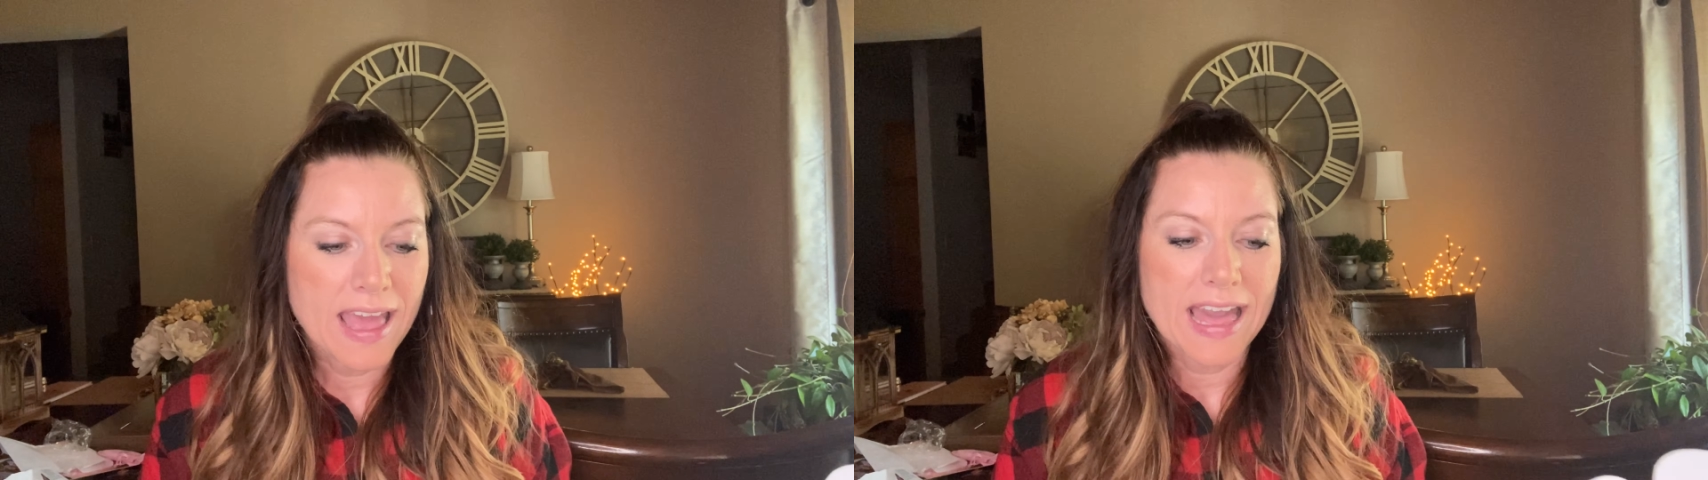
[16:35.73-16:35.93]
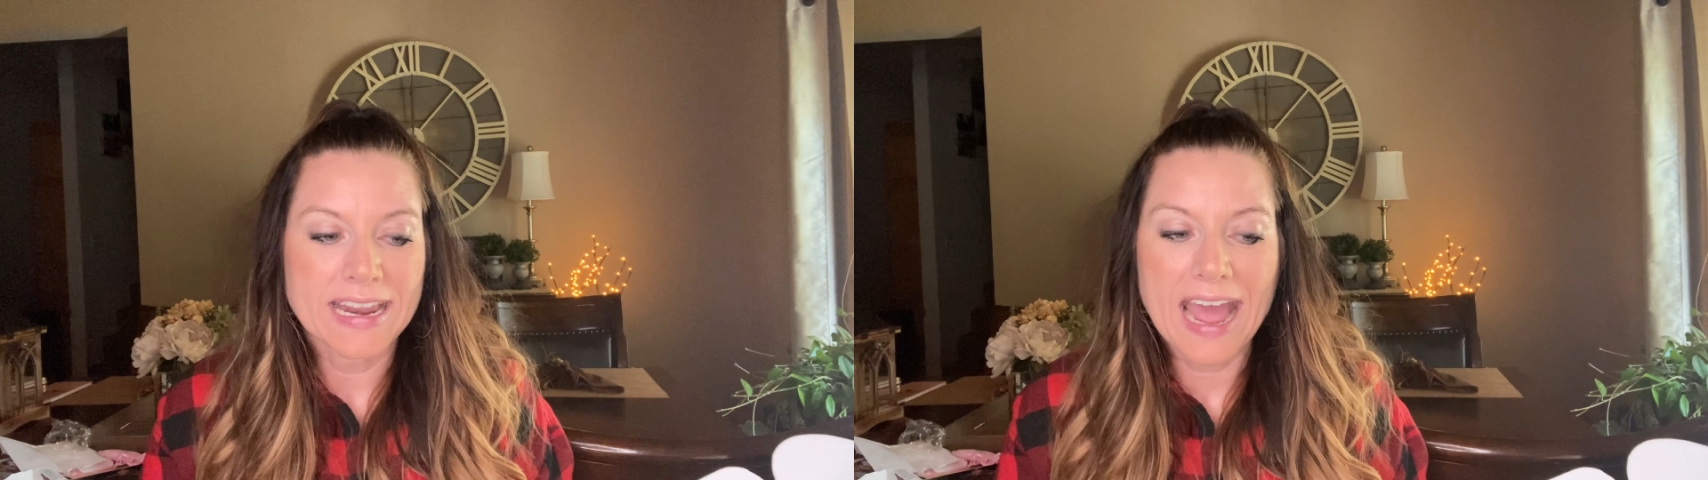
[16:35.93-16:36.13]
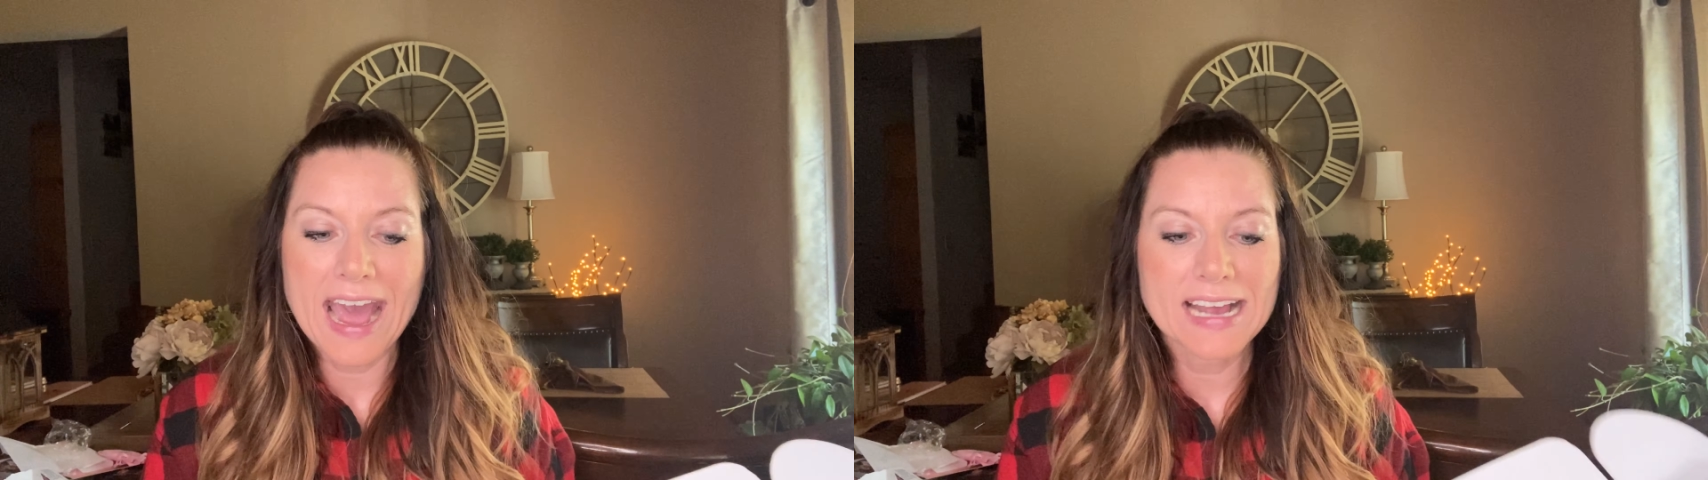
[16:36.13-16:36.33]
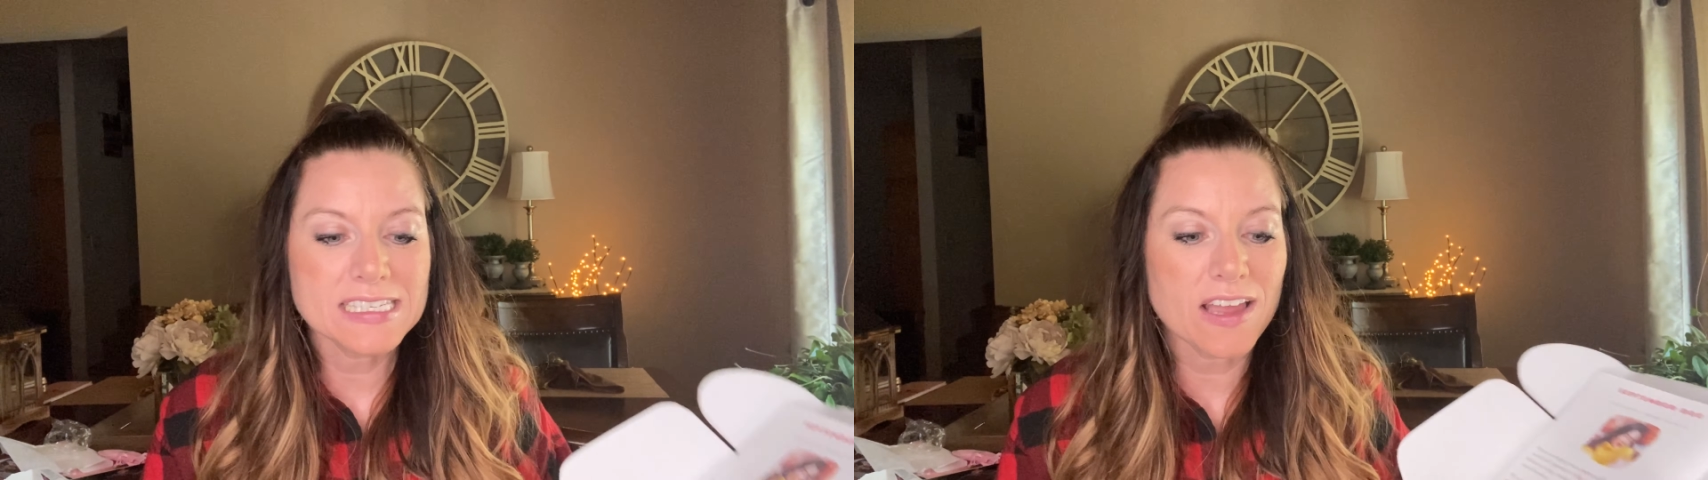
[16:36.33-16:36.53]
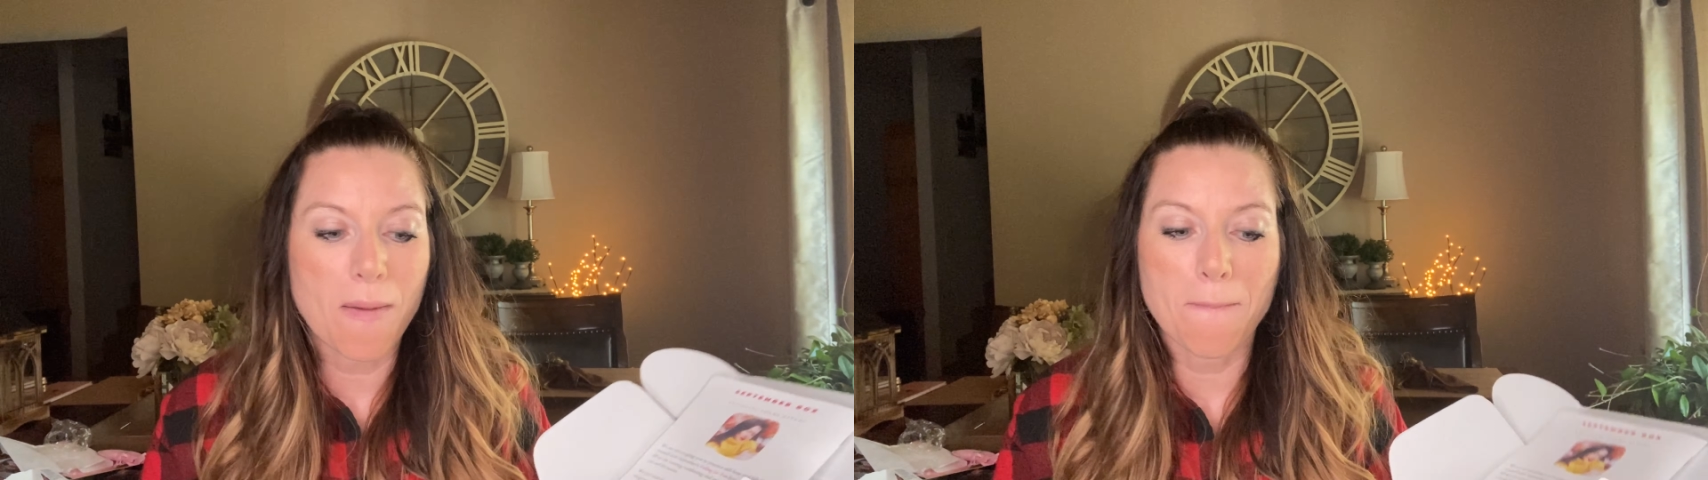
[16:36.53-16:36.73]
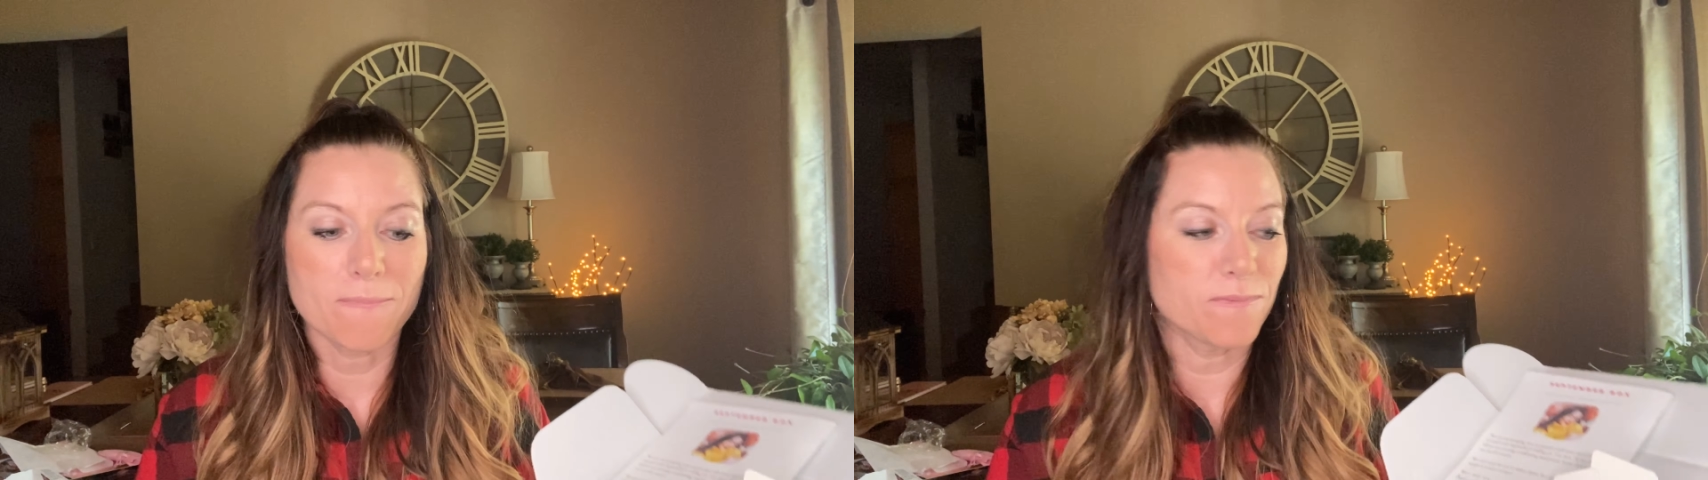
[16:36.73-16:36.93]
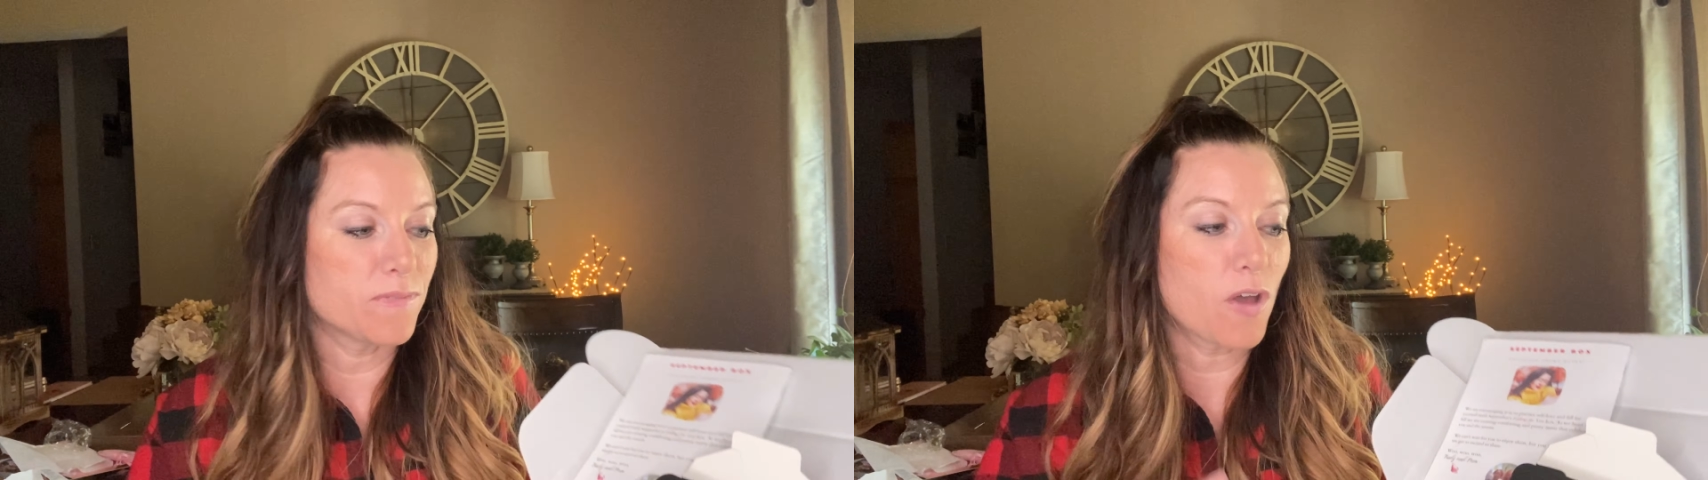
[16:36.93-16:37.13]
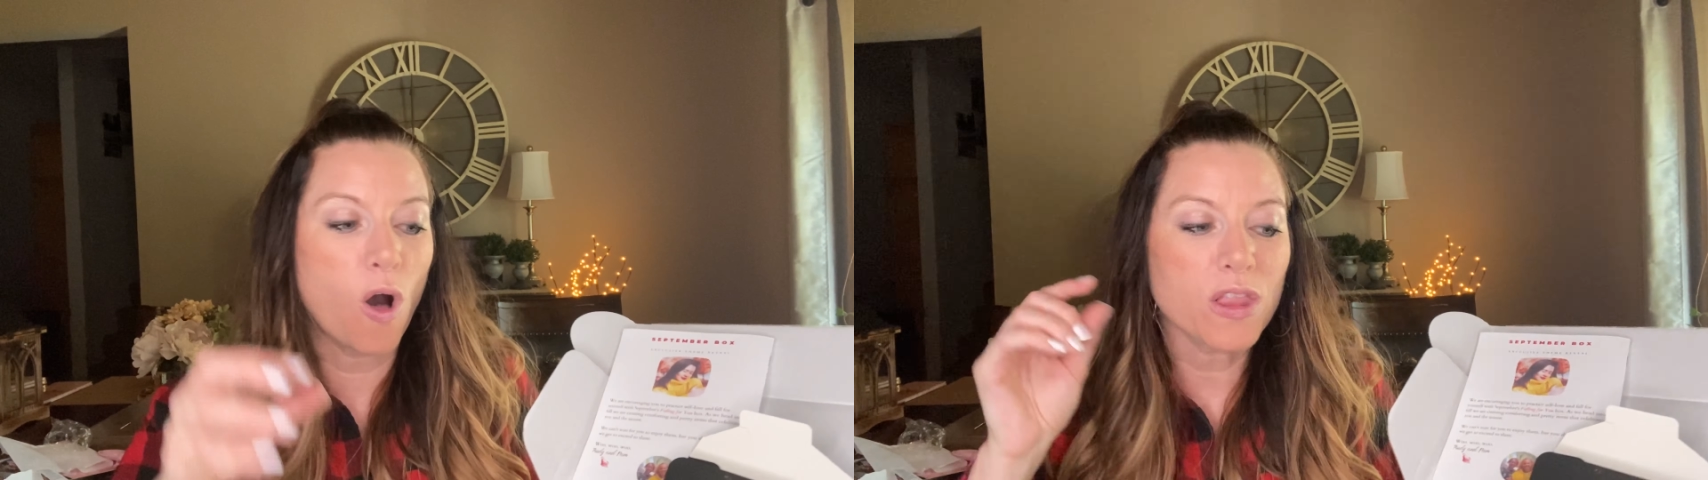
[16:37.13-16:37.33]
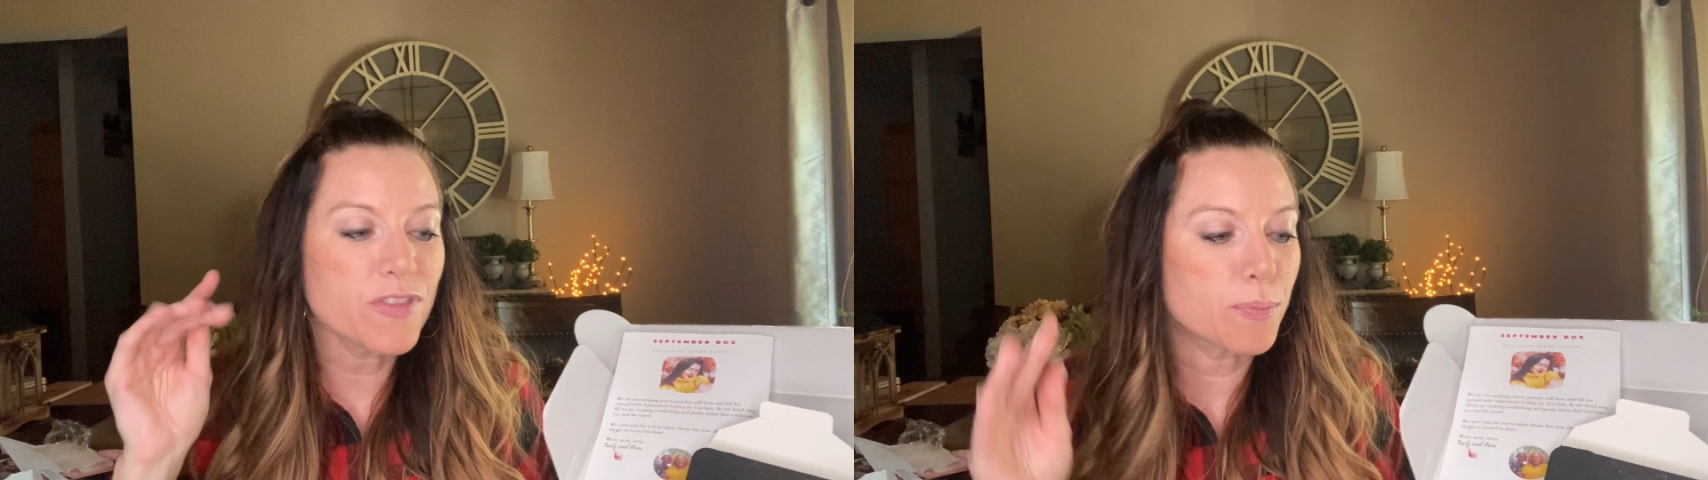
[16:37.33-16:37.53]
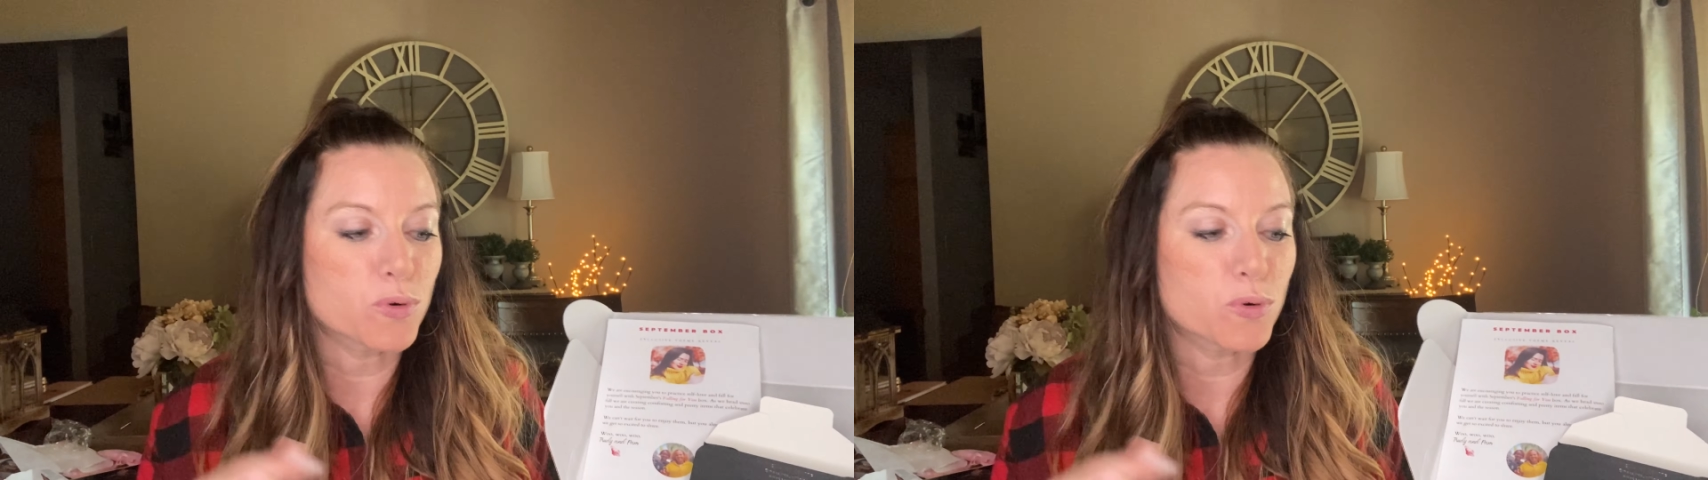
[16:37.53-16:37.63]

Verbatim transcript: It has all of the